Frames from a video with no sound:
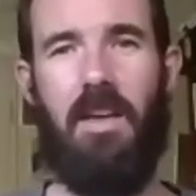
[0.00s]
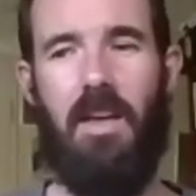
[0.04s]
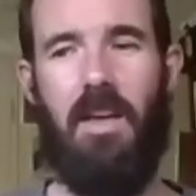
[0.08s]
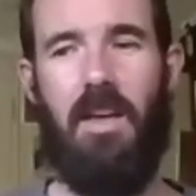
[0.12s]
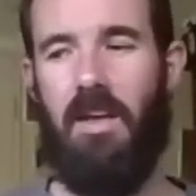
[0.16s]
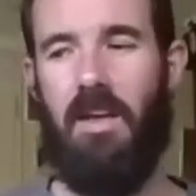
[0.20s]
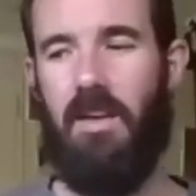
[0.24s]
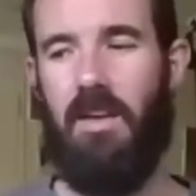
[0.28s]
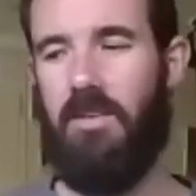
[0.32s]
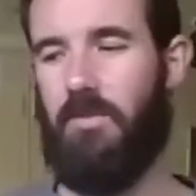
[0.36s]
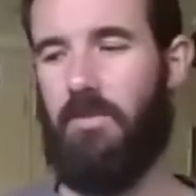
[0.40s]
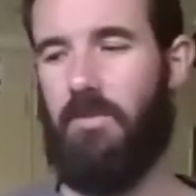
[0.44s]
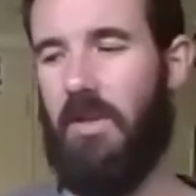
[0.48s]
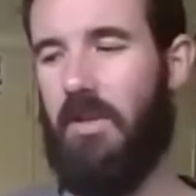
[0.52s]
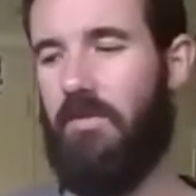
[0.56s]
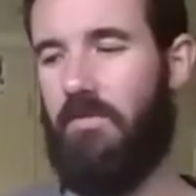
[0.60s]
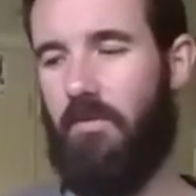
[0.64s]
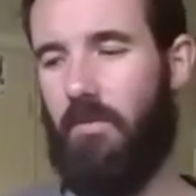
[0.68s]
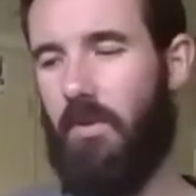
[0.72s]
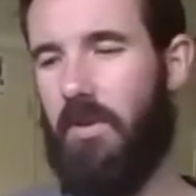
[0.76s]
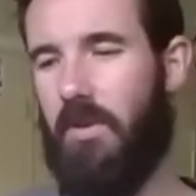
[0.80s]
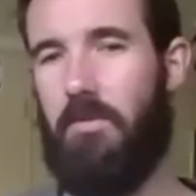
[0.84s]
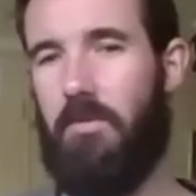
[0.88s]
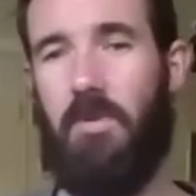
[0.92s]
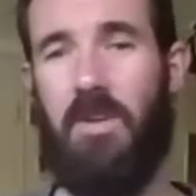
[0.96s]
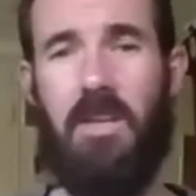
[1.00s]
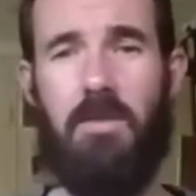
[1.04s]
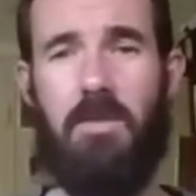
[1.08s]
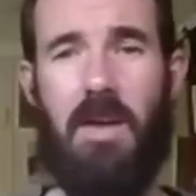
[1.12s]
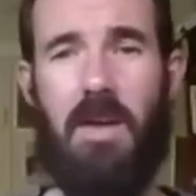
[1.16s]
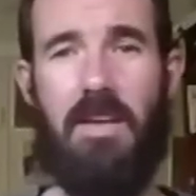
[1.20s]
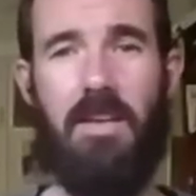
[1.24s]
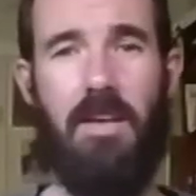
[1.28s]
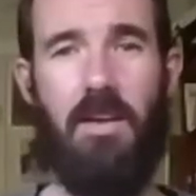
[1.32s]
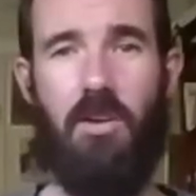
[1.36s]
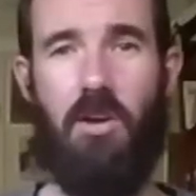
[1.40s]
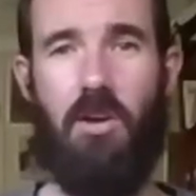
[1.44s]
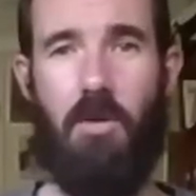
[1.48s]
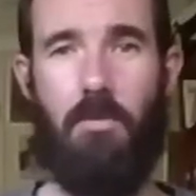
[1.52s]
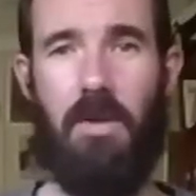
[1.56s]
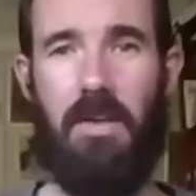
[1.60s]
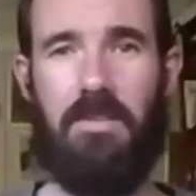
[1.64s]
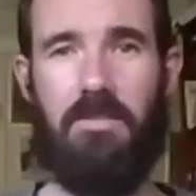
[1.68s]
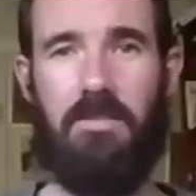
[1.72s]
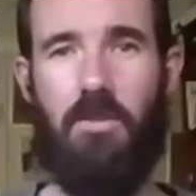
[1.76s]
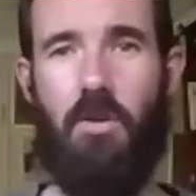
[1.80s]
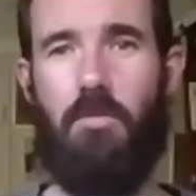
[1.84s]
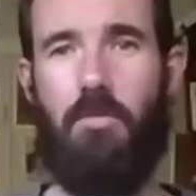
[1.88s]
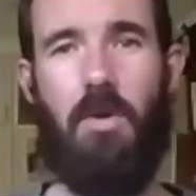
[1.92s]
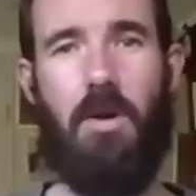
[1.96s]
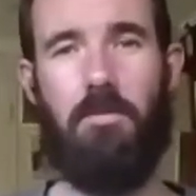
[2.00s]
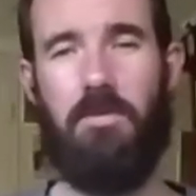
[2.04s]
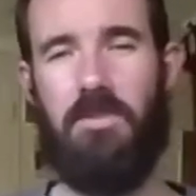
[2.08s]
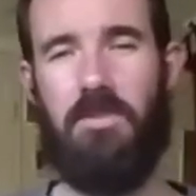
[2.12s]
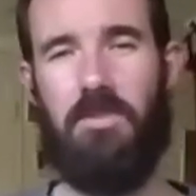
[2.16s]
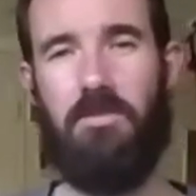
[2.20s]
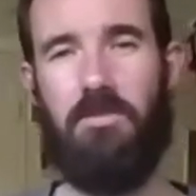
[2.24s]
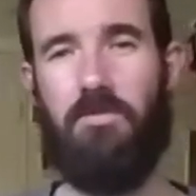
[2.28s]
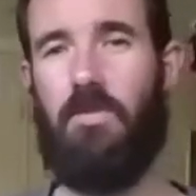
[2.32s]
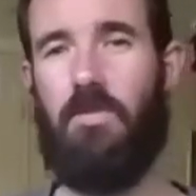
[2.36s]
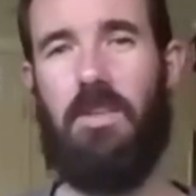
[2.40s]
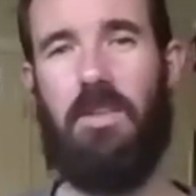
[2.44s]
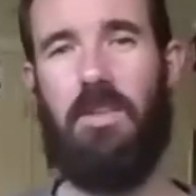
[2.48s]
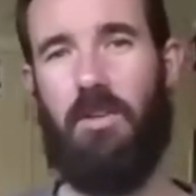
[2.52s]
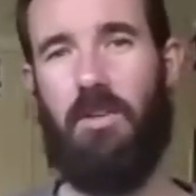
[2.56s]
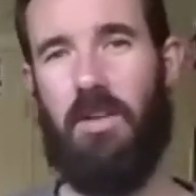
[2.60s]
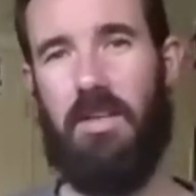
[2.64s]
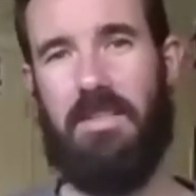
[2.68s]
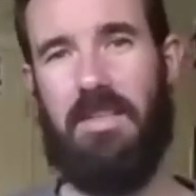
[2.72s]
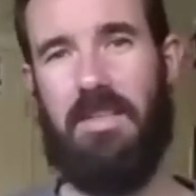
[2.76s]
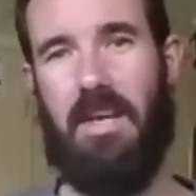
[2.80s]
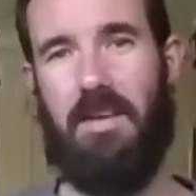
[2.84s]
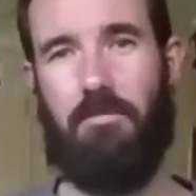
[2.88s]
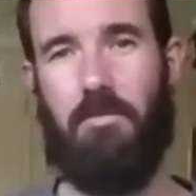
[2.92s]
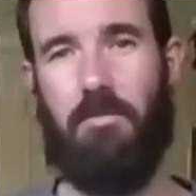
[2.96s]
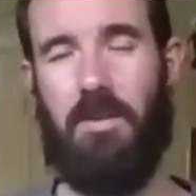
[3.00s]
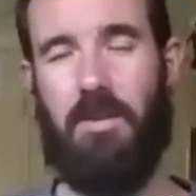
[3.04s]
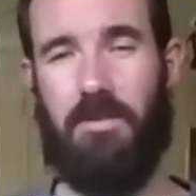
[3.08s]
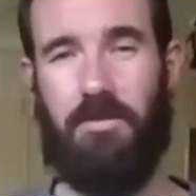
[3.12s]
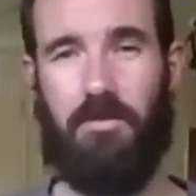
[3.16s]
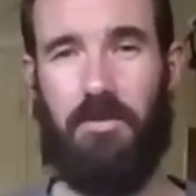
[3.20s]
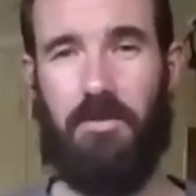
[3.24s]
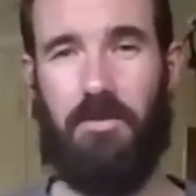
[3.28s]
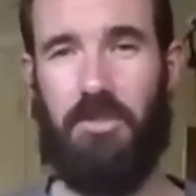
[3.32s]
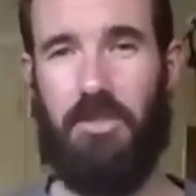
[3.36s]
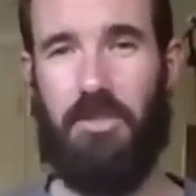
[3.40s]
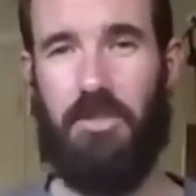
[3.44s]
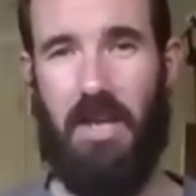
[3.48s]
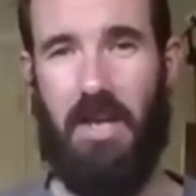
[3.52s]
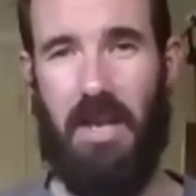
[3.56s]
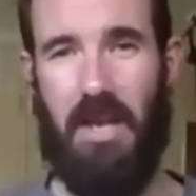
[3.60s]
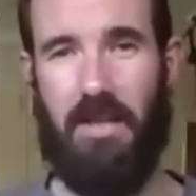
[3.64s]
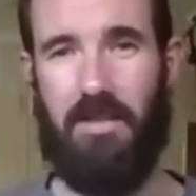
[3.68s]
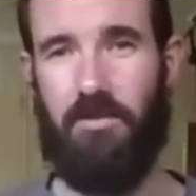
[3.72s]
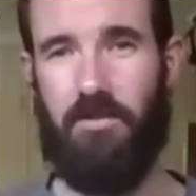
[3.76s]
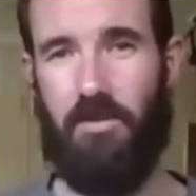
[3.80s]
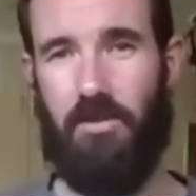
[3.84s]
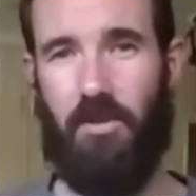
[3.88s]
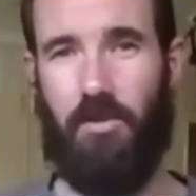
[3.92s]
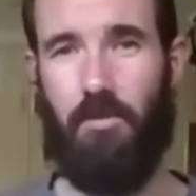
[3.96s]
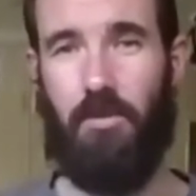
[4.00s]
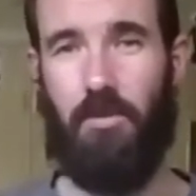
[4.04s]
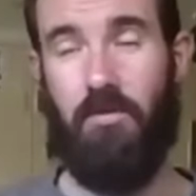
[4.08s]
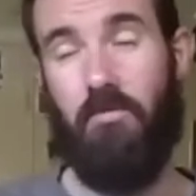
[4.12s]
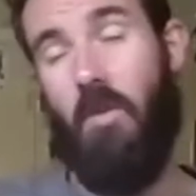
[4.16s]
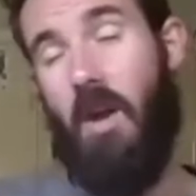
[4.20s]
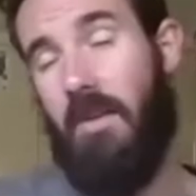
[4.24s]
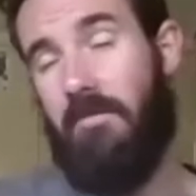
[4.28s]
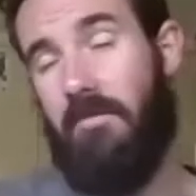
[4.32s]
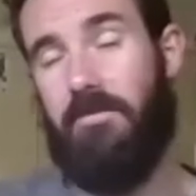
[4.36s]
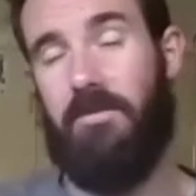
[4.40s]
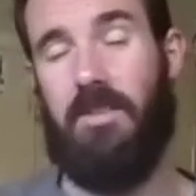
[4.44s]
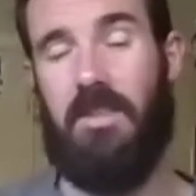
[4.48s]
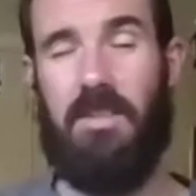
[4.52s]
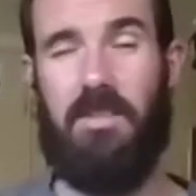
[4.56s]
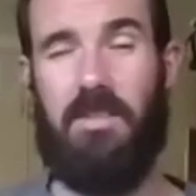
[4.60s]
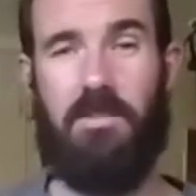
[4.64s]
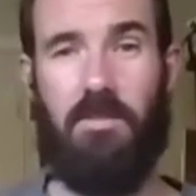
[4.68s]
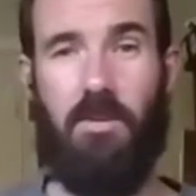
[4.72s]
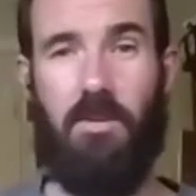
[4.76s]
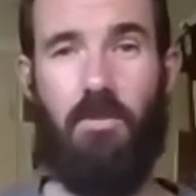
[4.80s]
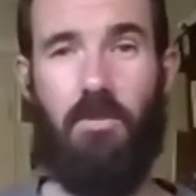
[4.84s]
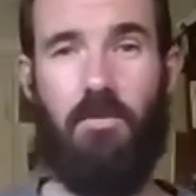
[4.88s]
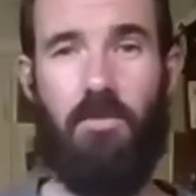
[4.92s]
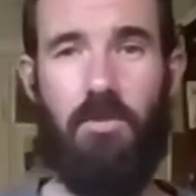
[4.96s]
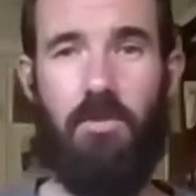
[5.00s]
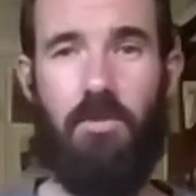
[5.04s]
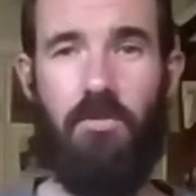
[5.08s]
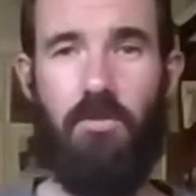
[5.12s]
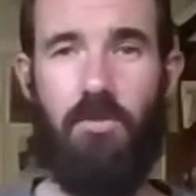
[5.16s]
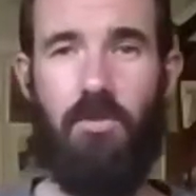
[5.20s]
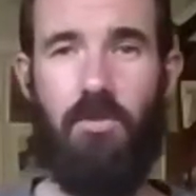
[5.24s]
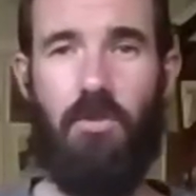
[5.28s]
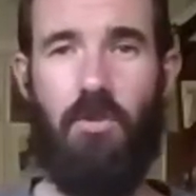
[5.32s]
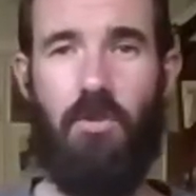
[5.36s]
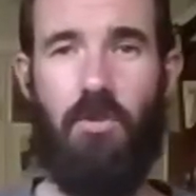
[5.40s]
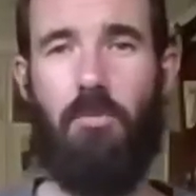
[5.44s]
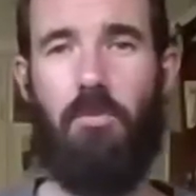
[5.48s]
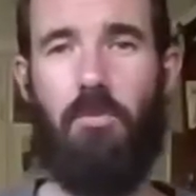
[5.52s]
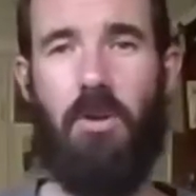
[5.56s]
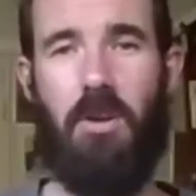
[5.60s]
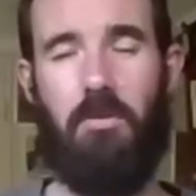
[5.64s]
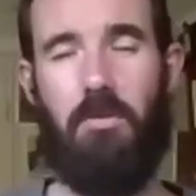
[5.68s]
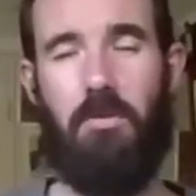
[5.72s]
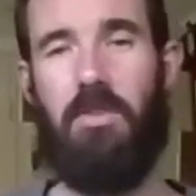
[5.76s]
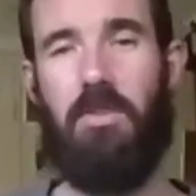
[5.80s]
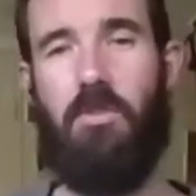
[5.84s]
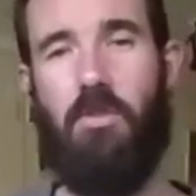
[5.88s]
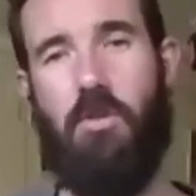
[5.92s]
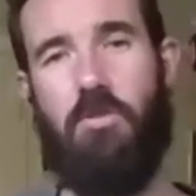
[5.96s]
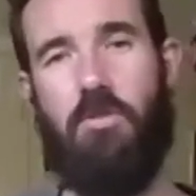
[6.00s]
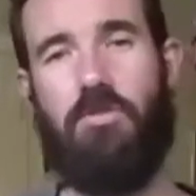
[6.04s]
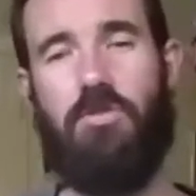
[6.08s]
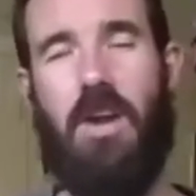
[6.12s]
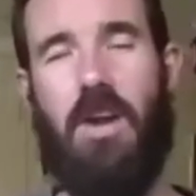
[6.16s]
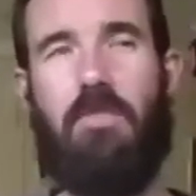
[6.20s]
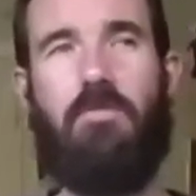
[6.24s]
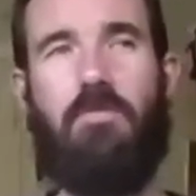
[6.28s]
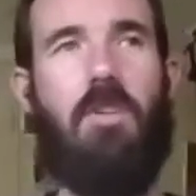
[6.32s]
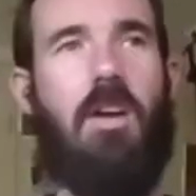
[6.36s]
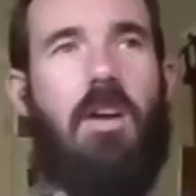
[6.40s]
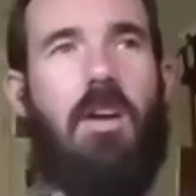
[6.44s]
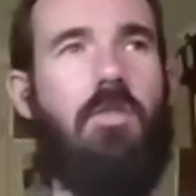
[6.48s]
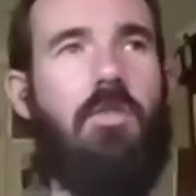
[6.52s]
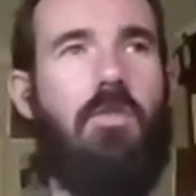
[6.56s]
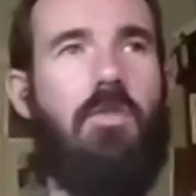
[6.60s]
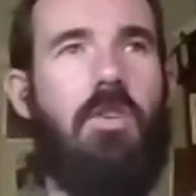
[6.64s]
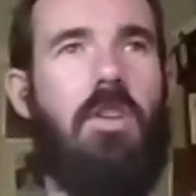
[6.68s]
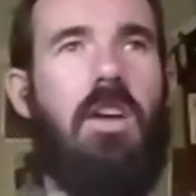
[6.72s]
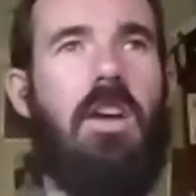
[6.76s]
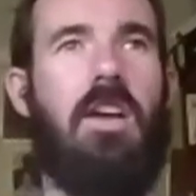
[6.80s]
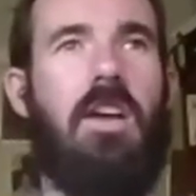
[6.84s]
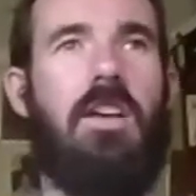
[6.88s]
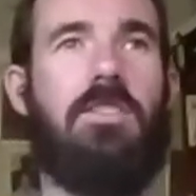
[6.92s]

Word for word: Because when you when you begin making comics, no publisher's really going to take much of a chance on you, and rightfully so. You're, you're nobody with no track record.